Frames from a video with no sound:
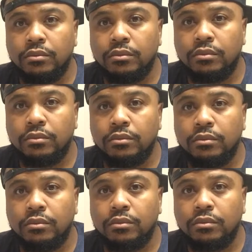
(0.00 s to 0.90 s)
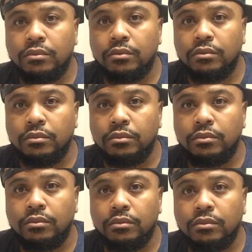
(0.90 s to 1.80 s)

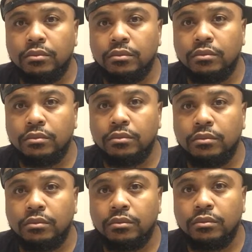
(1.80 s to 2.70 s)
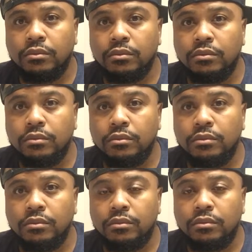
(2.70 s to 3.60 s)
No words are spoken by the person on screen.